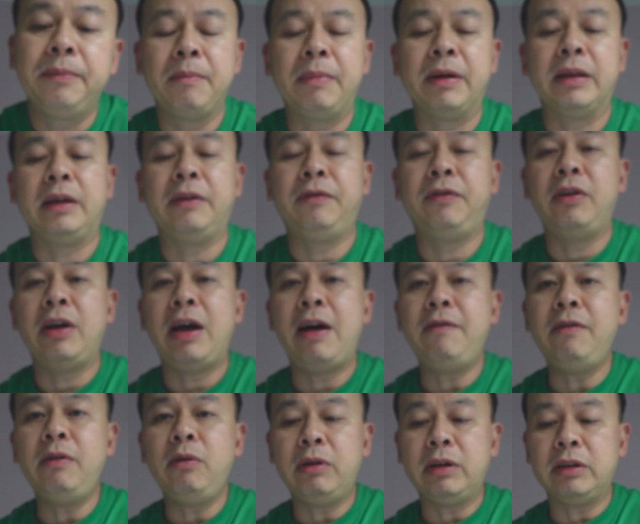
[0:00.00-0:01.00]
But if you
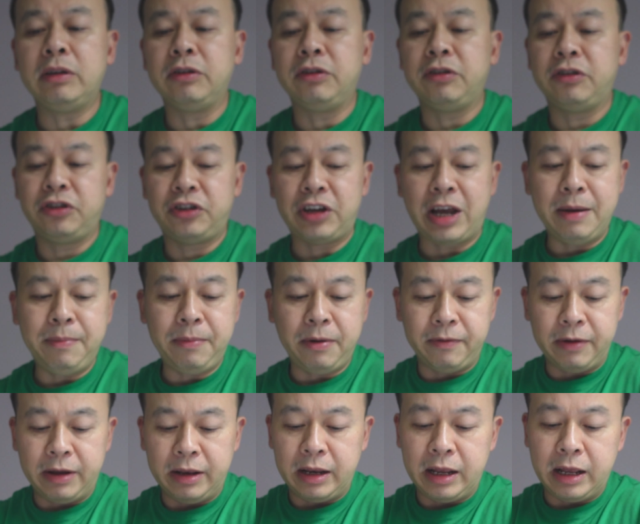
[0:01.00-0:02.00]
have a look at the shape
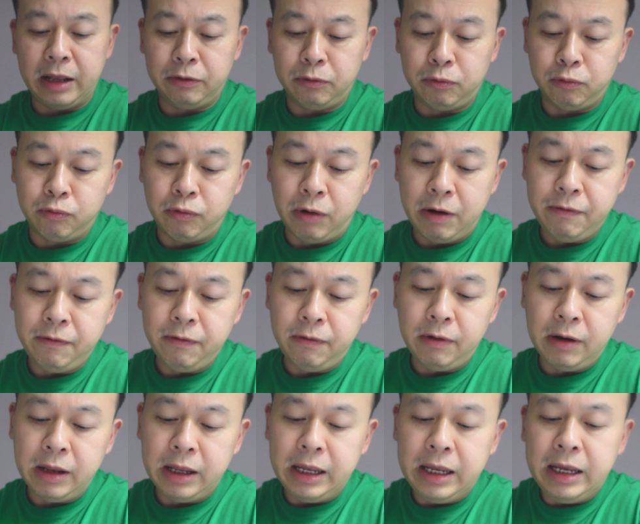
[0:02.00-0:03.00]
of it, it's
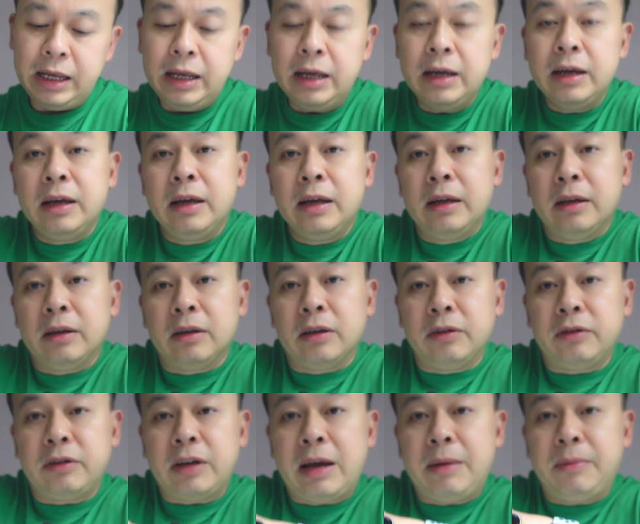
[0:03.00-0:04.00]
roughly the
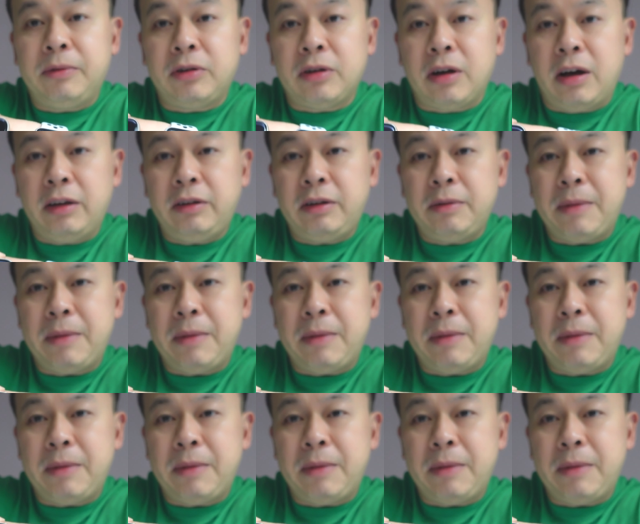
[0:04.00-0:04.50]
same size.